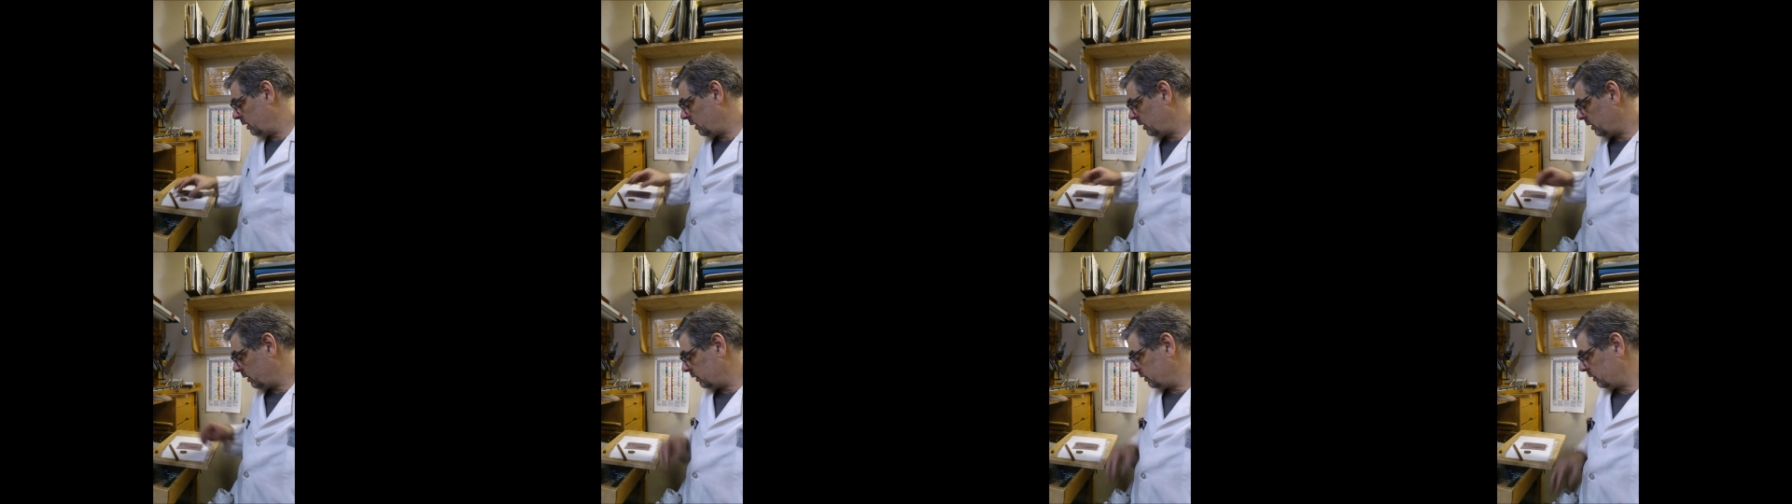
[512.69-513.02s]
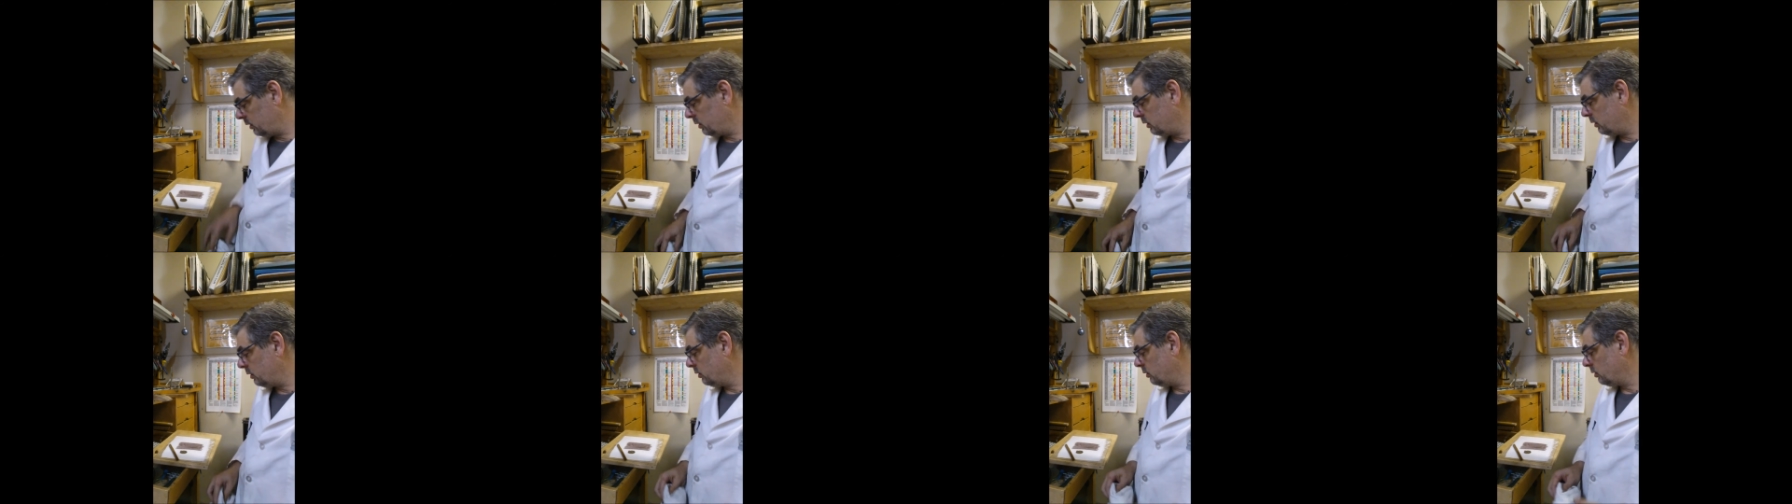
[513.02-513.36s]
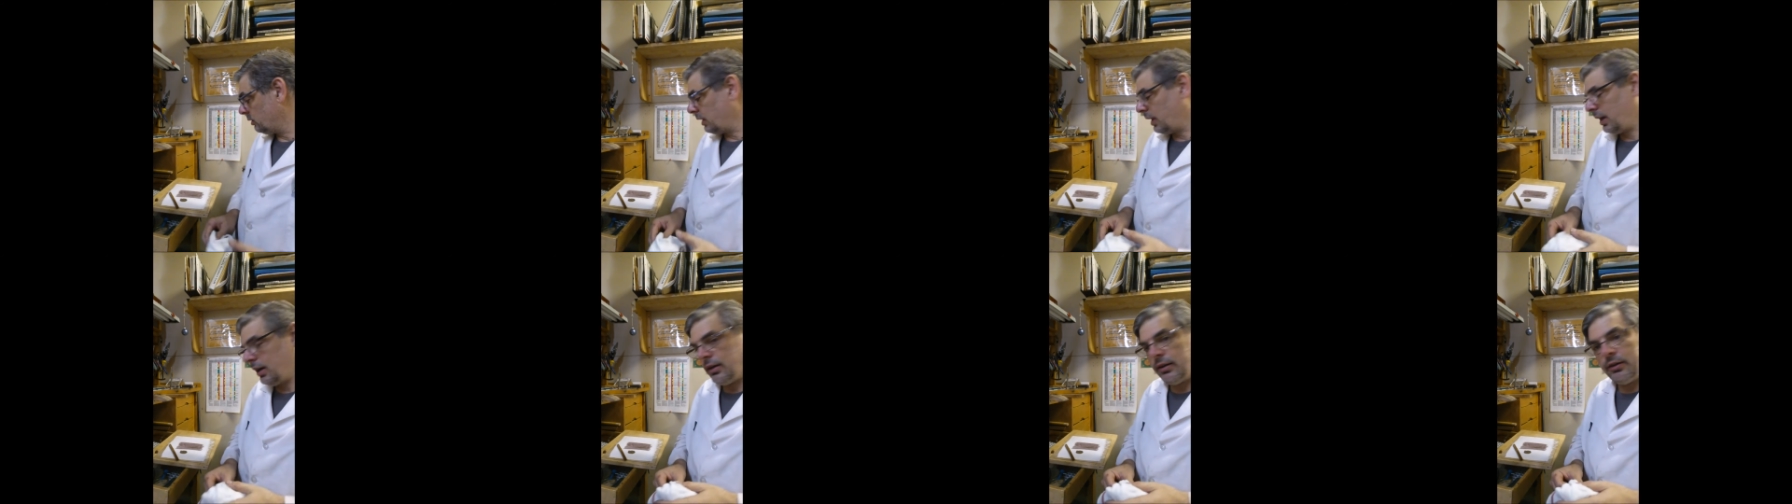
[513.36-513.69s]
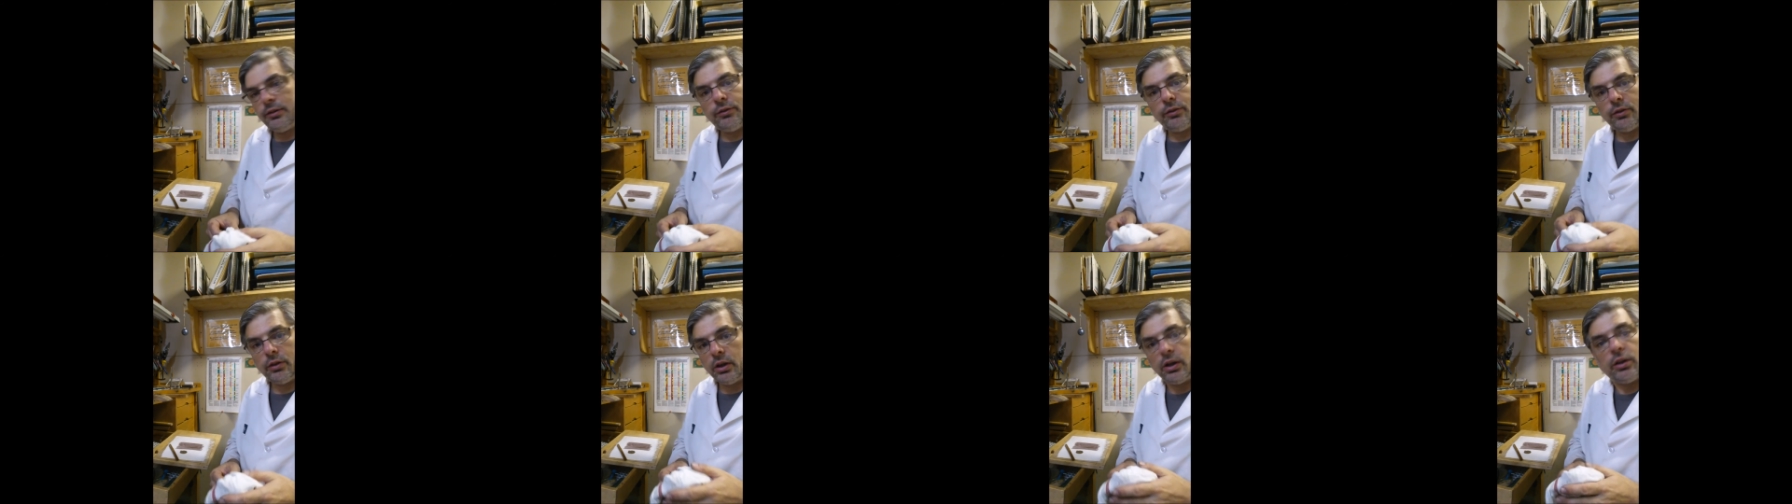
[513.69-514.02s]
You can use
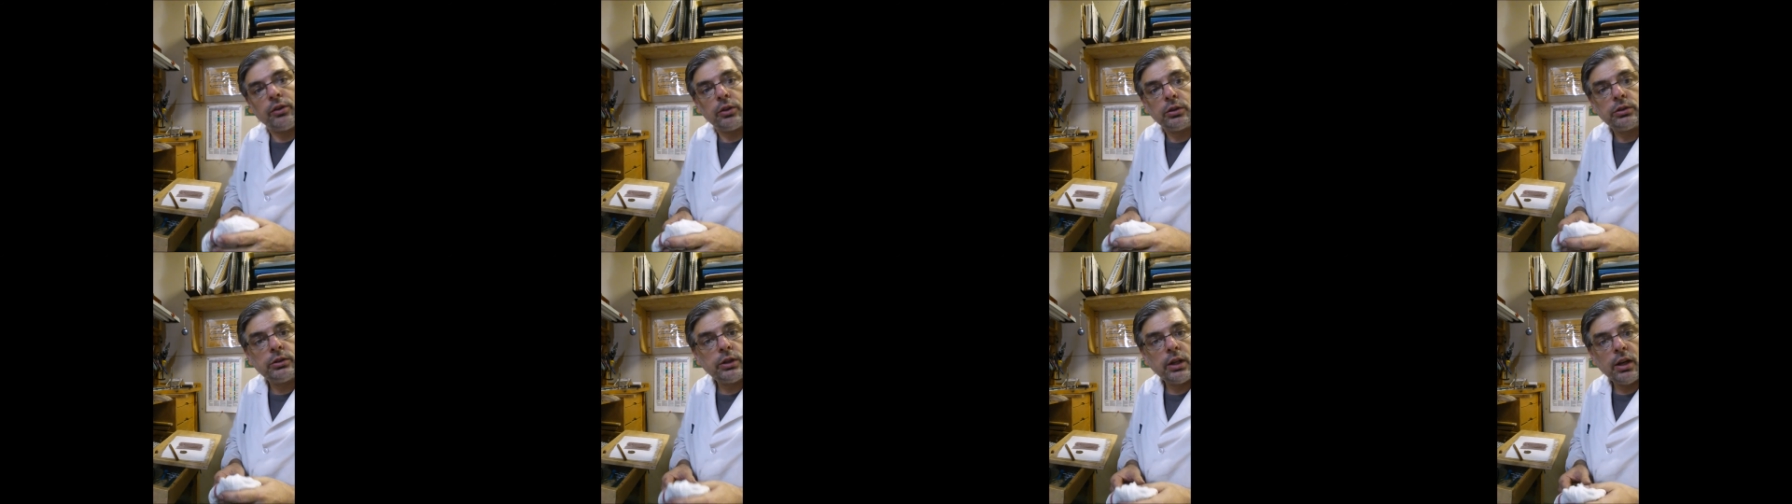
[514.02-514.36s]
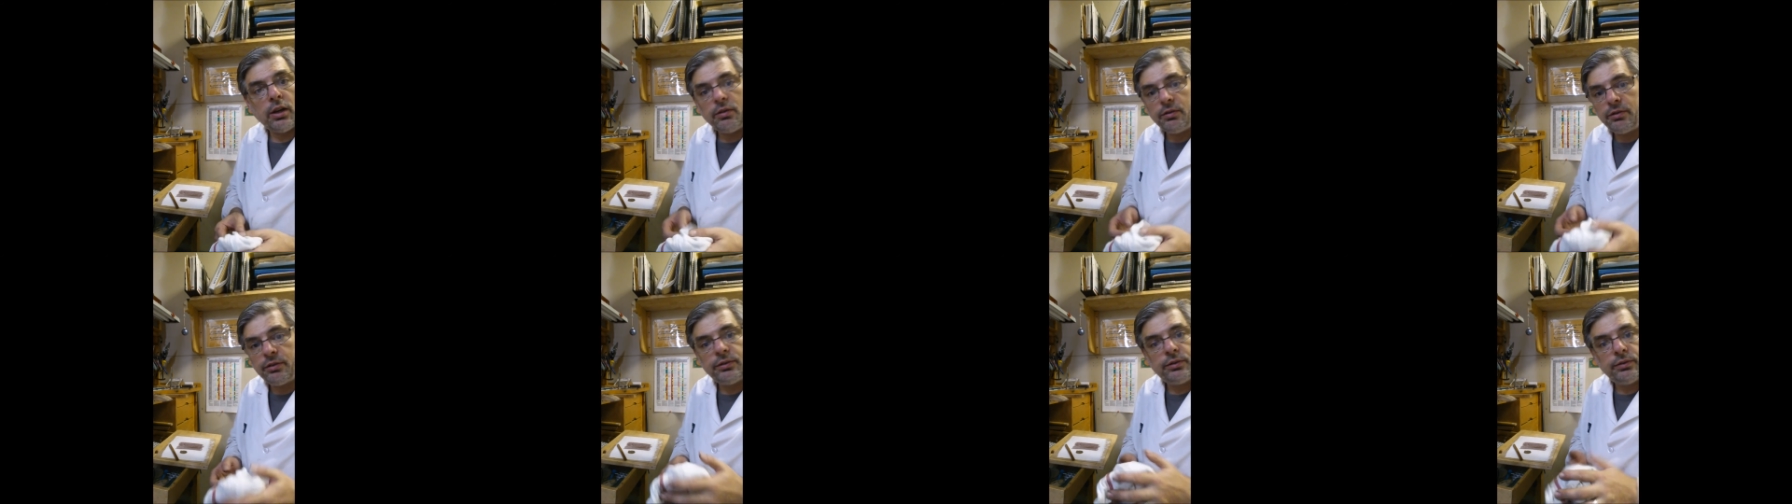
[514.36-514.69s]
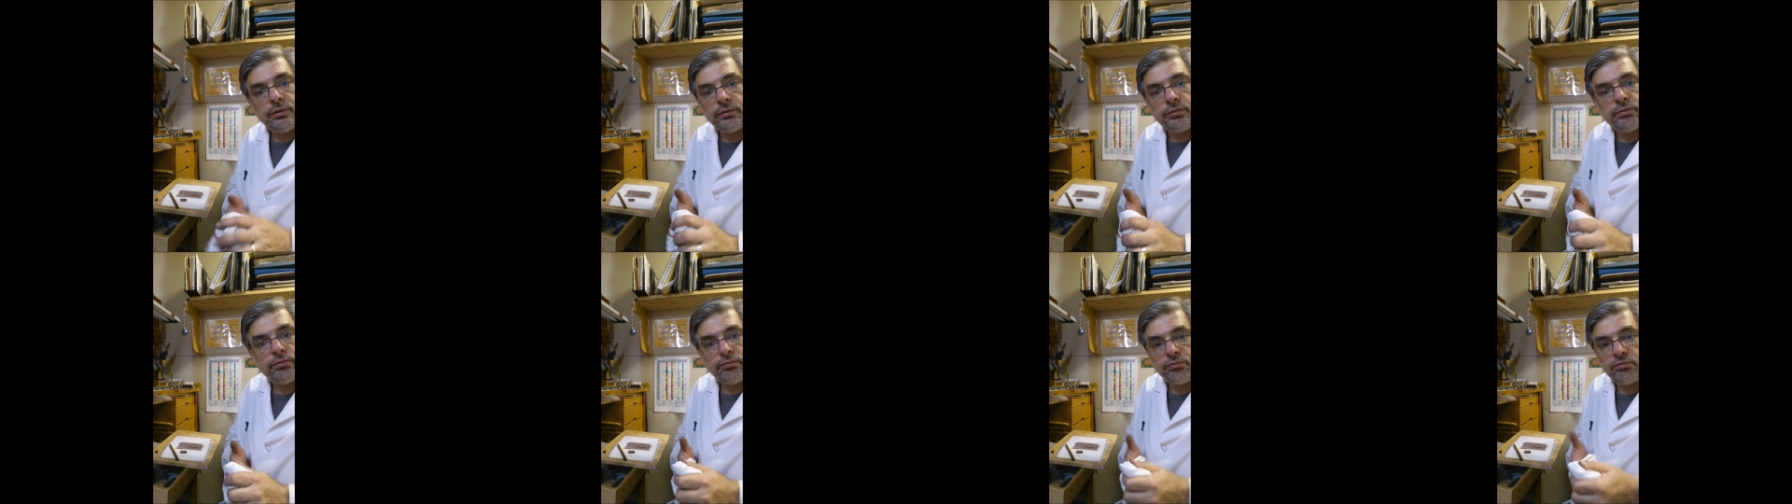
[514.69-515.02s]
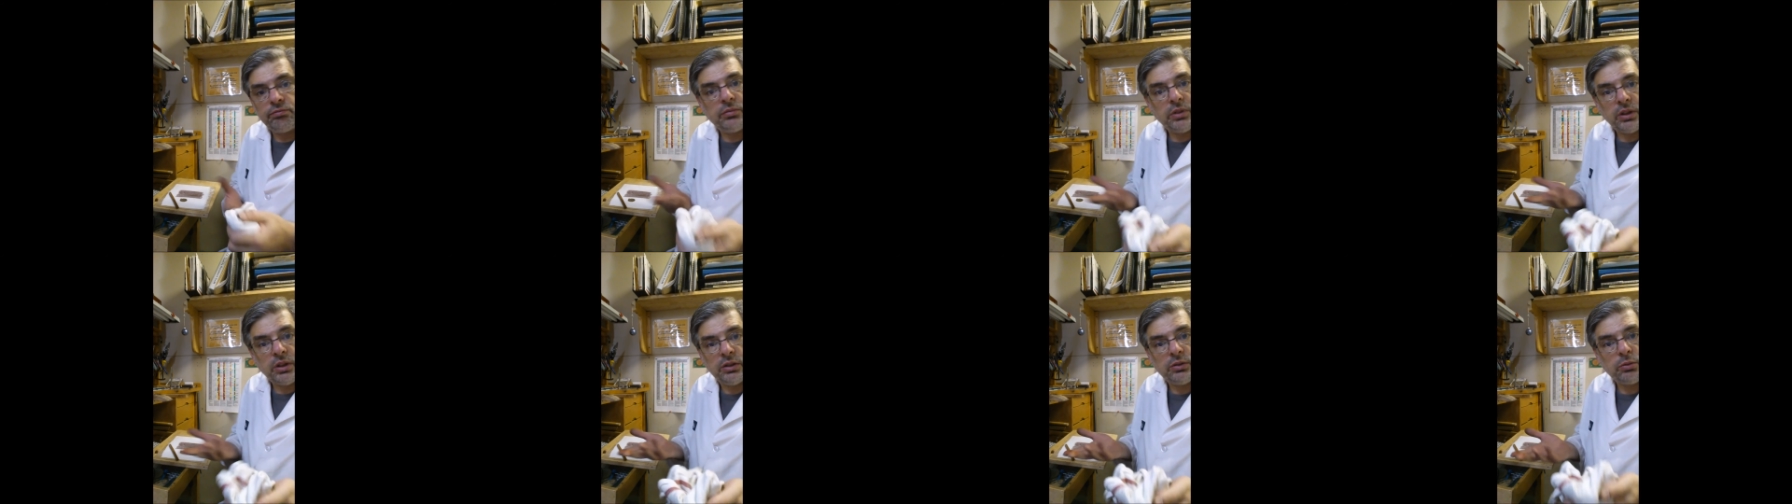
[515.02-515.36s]
that for other stuff
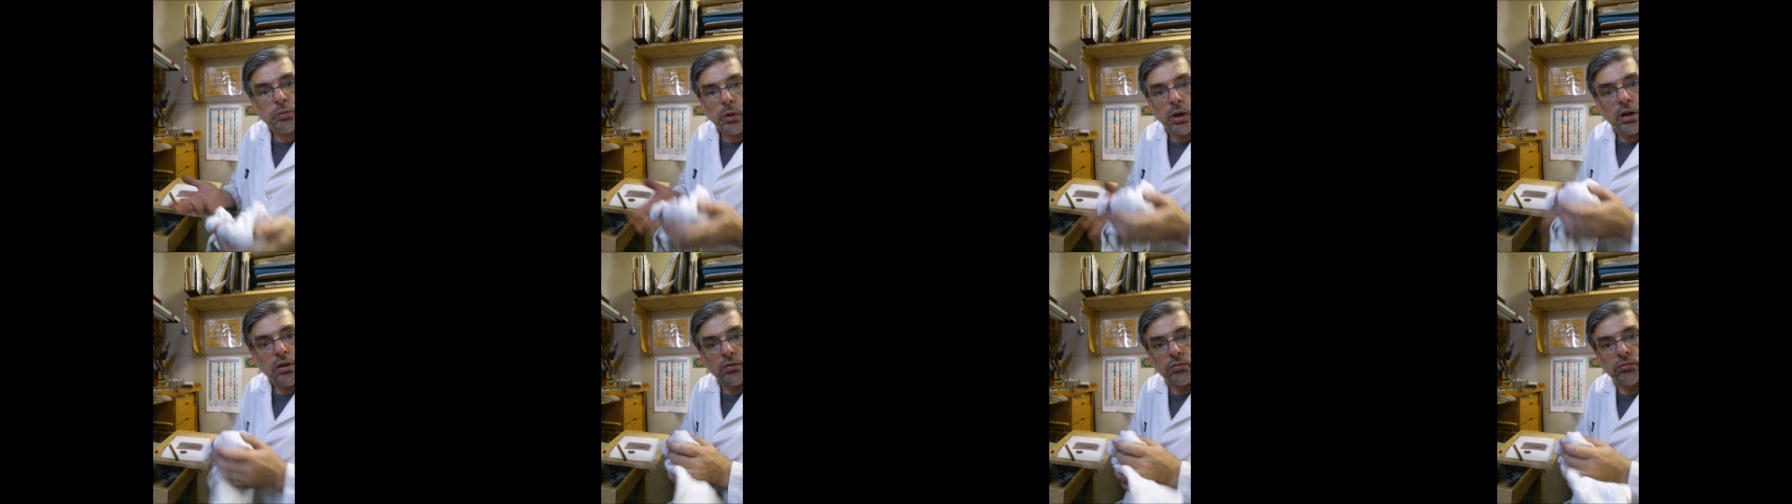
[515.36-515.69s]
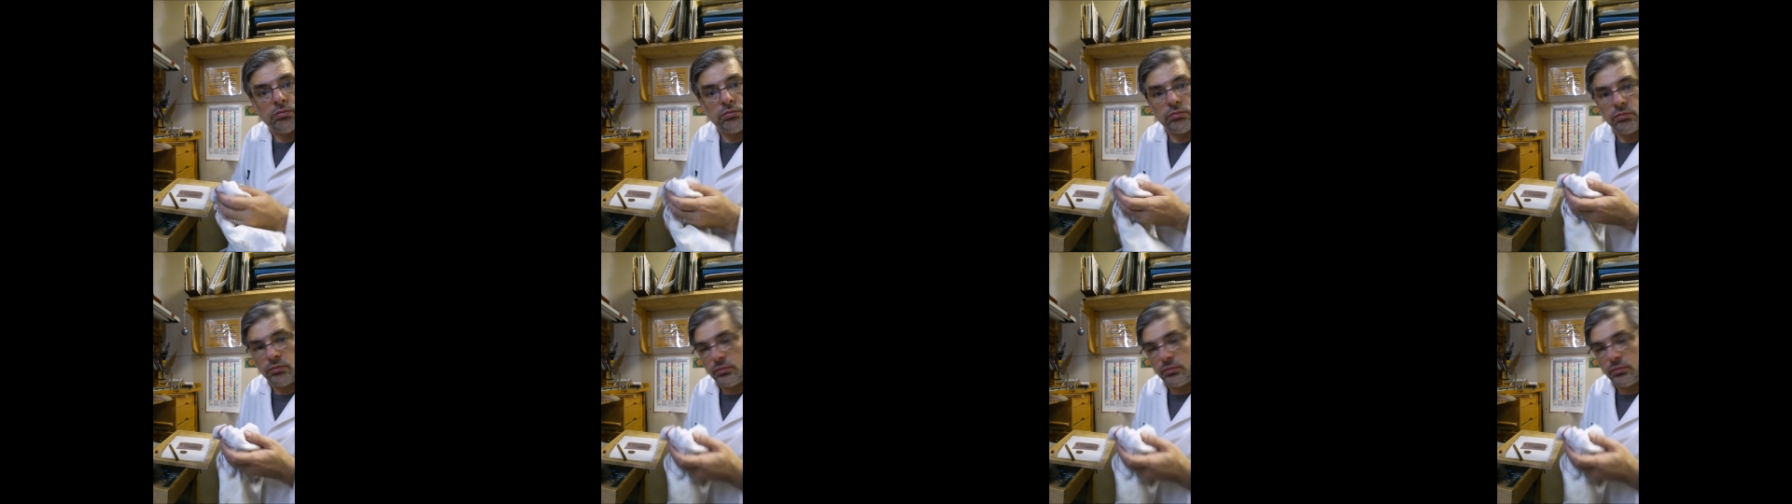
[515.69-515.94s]
as well.